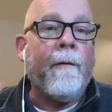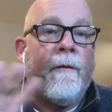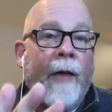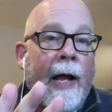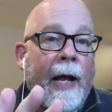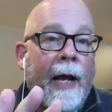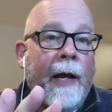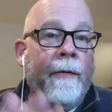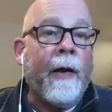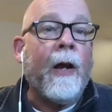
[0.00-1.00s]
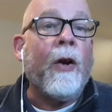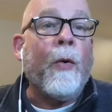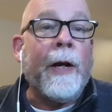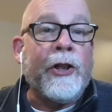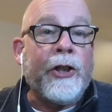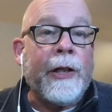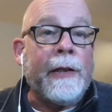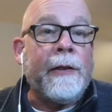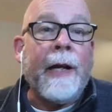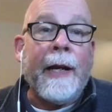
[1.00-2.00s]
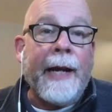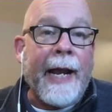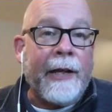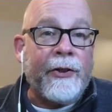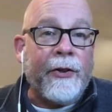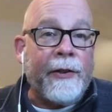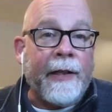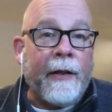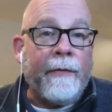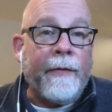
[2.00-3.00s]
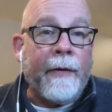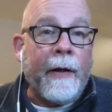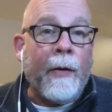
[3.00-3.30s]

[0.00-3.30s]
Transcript: 5 questions to ask yourself